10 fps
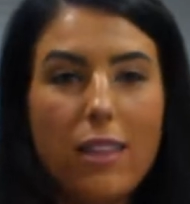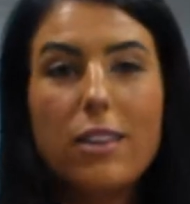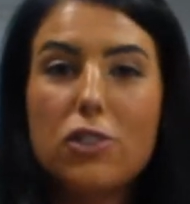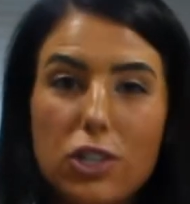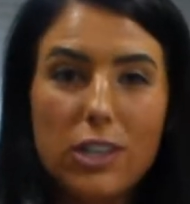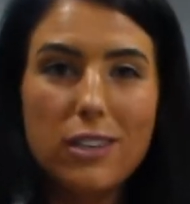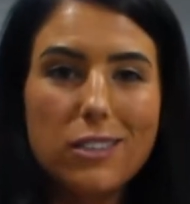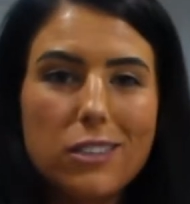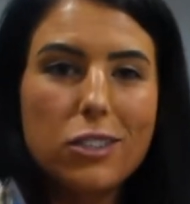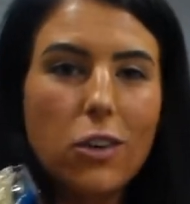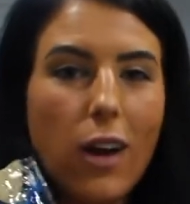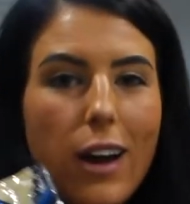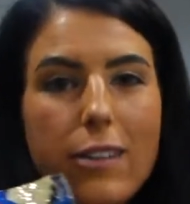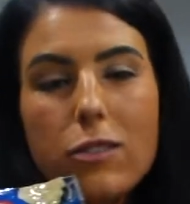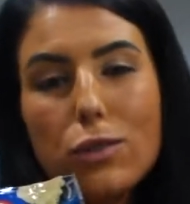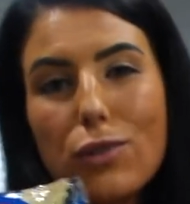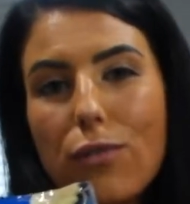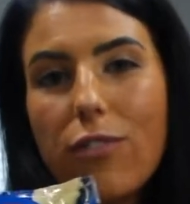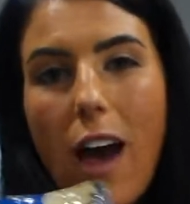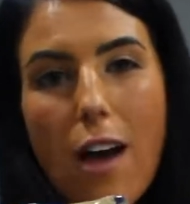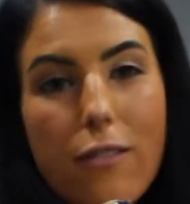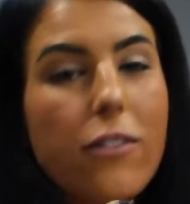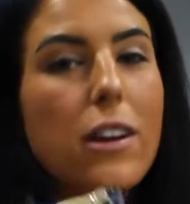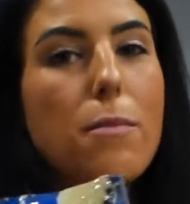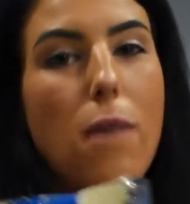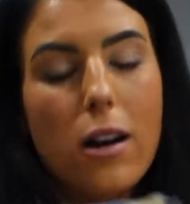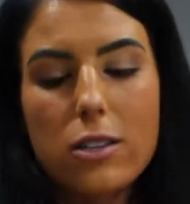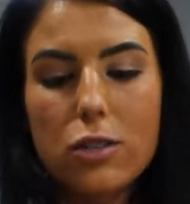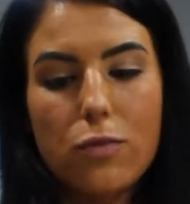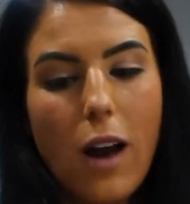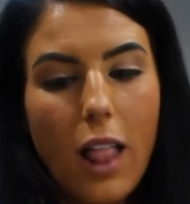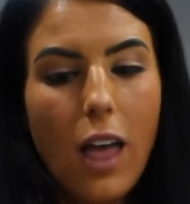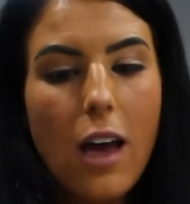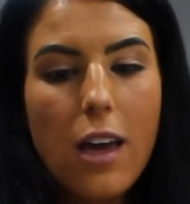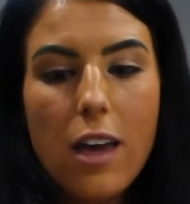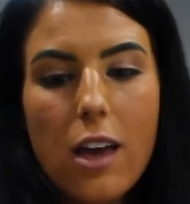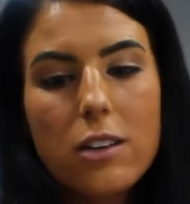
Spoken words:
the cheese. So I use fat-free mozzarella.